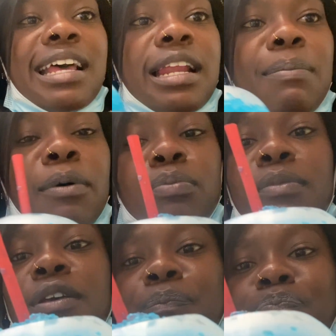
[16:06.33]
that bugged
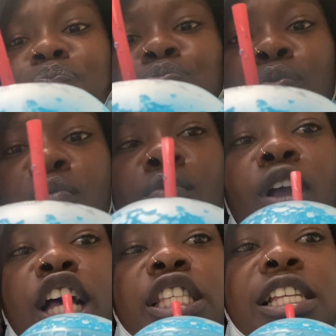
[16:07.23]
me.
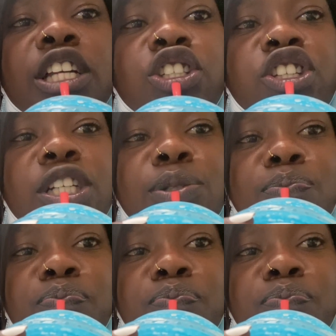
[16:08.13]
It's that G.